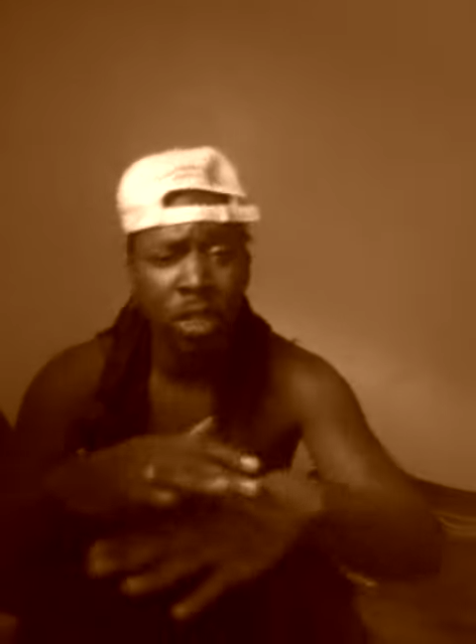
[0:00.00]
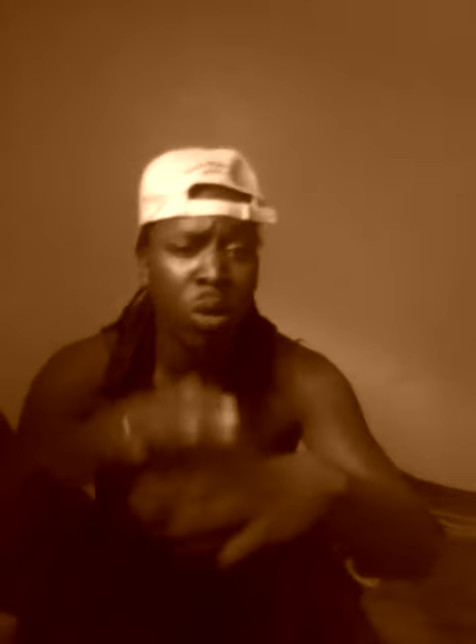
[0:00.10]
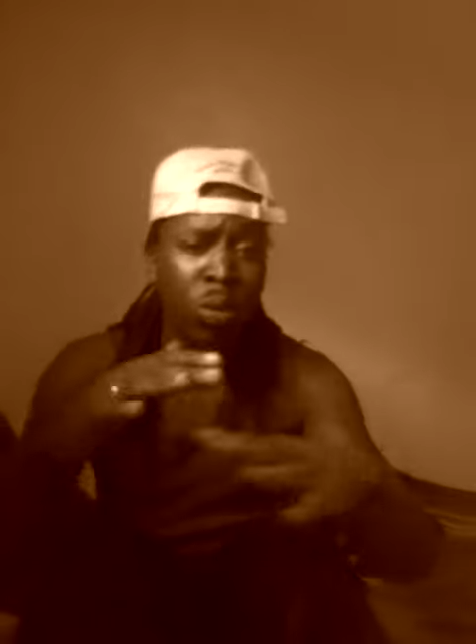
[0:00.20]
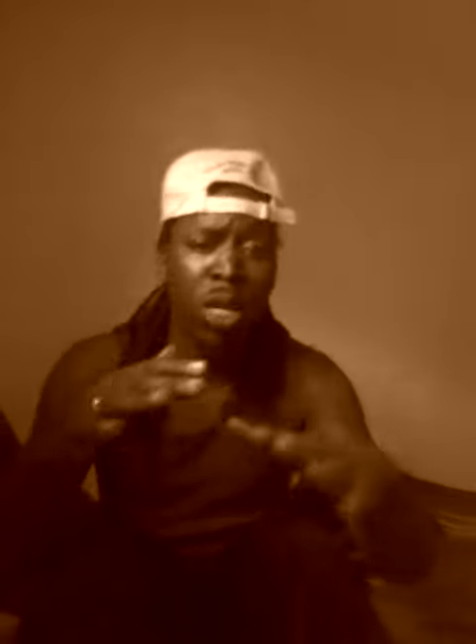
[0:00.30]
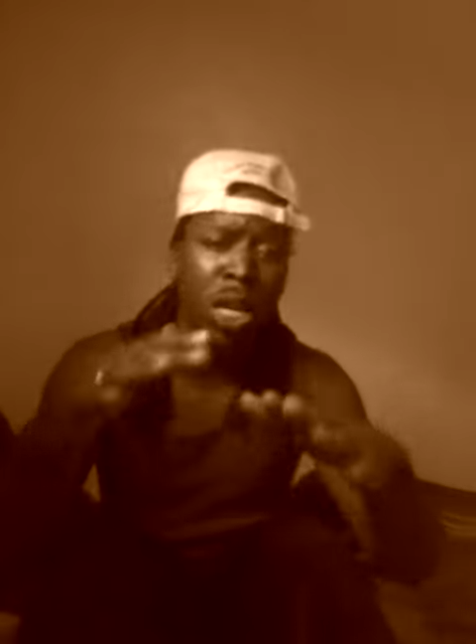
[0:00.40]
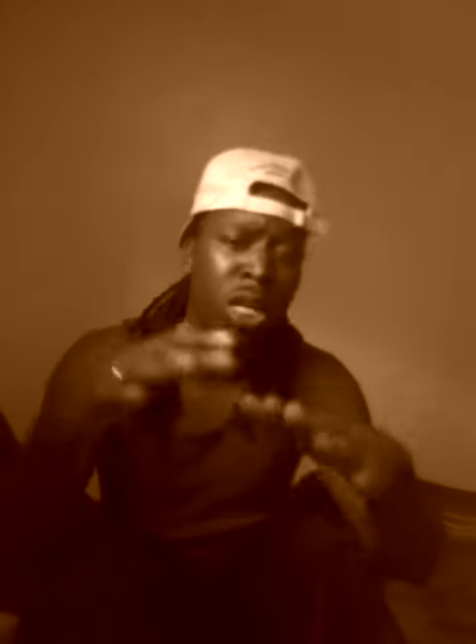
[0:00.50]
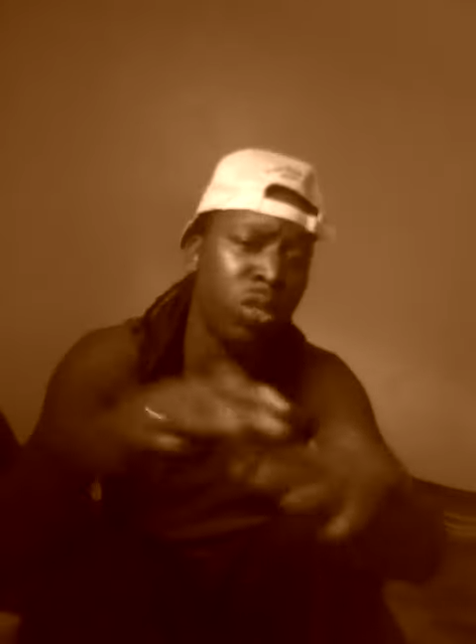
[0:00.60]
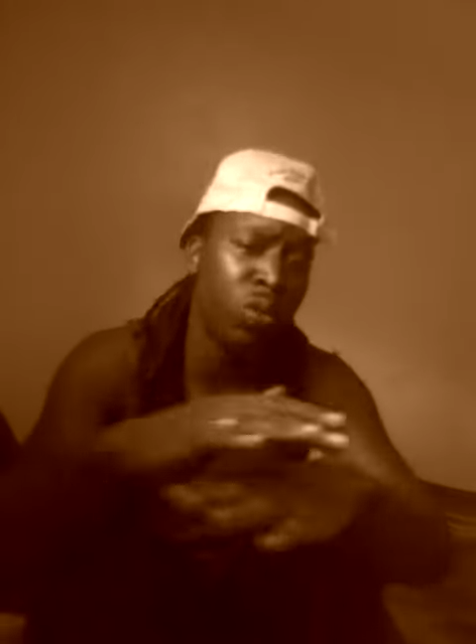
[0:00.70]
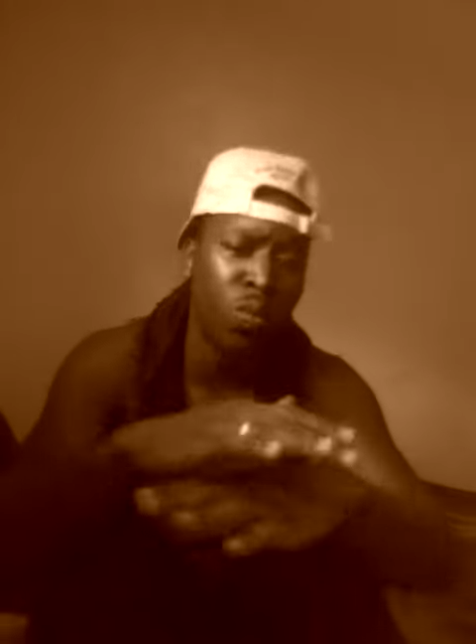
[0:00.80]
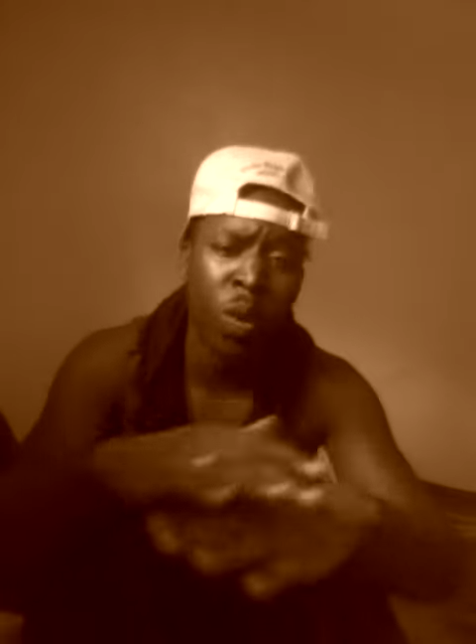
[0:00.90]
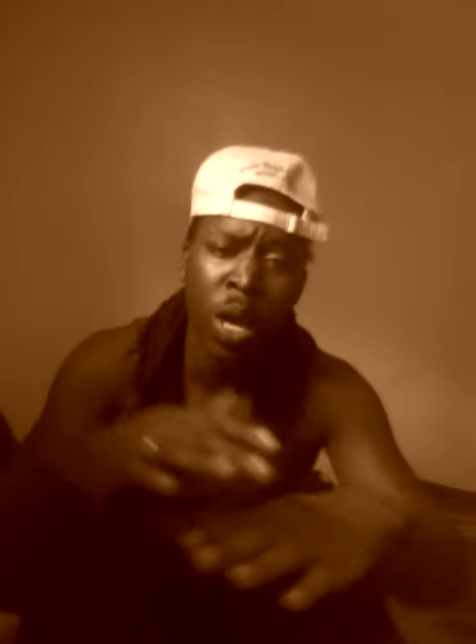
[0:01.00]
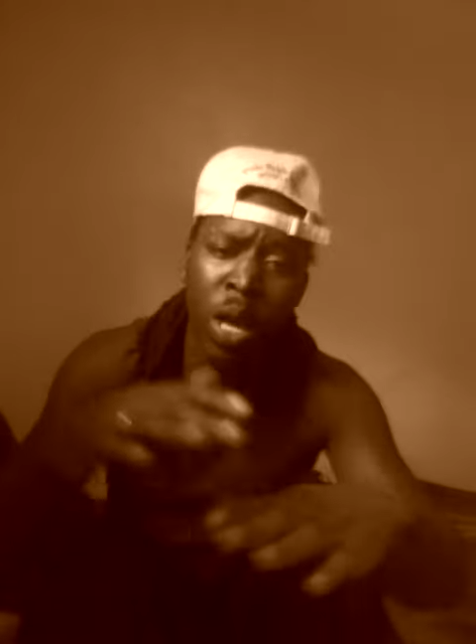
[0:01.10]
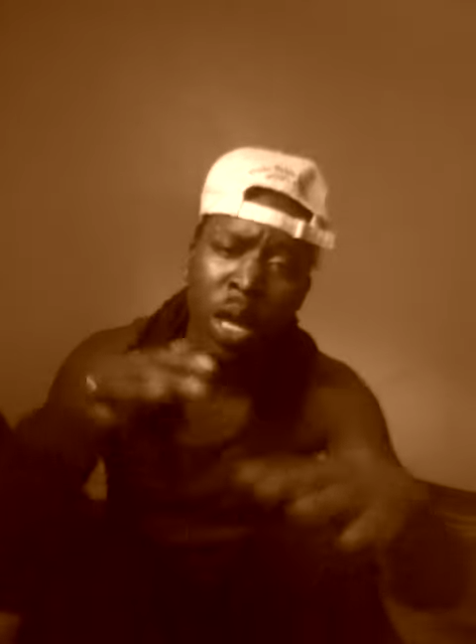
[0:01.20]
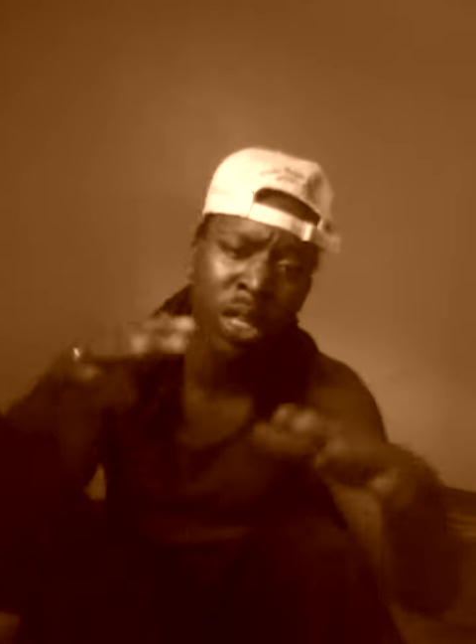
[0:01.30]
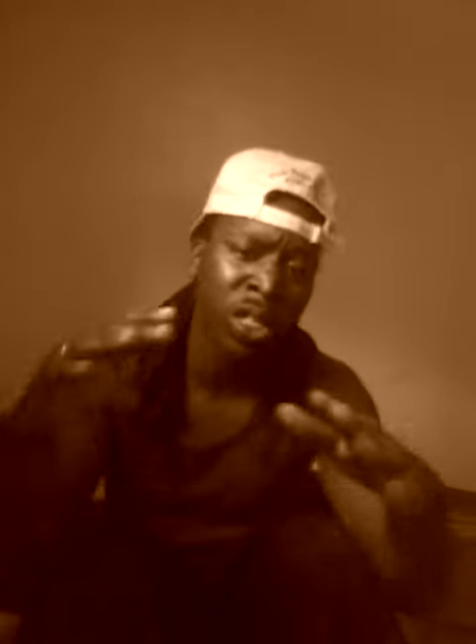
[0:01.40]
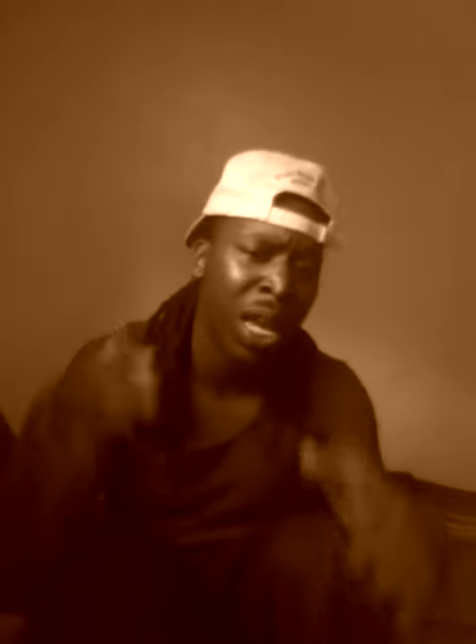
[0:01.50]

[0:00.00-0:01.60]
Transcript: no need to rush,